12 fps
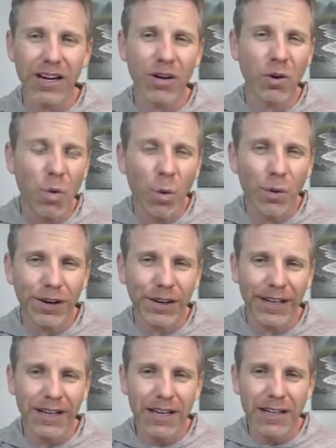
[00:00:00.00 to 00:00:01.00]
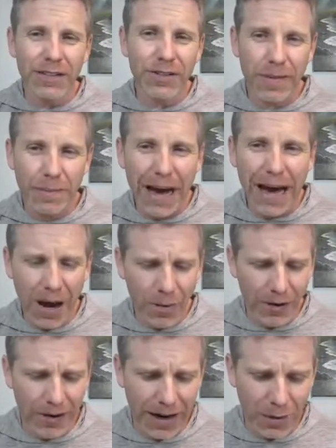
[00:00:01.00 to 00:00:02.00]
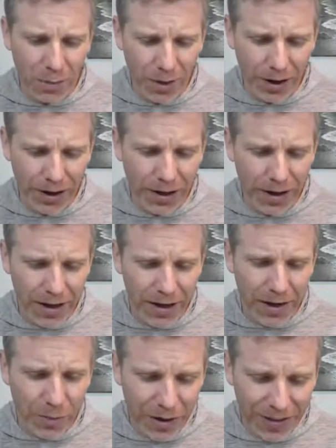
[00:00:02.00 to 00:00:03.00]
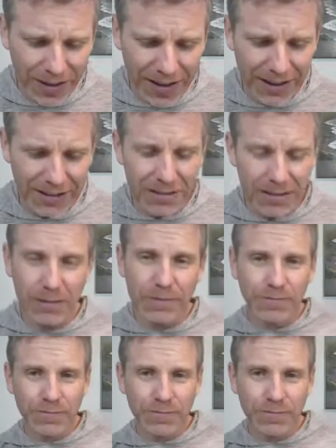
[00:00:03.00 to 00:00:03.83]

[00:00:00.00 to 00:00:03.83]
according to the power at work within us.